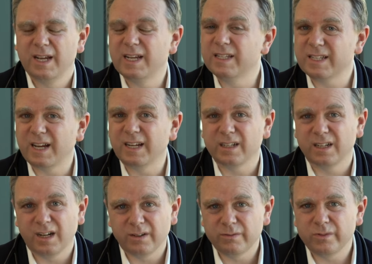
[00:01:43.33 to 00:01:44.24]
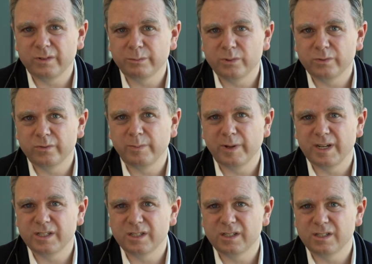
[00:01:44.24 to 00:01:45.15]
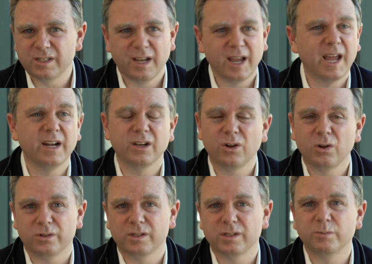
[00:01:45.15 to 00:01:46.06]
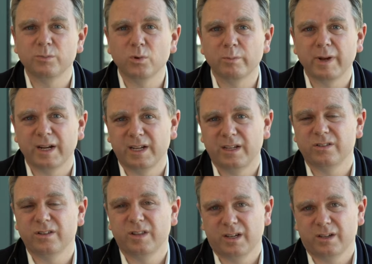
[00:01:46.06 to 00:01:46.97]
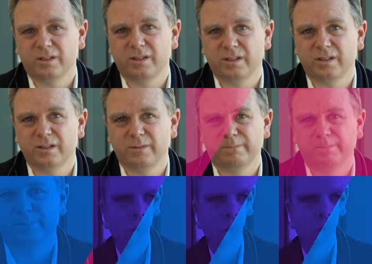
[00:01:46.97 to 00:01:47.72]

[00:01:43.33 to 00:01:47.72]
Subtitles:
It's uncomfortable for patients and it costs more money to the health system.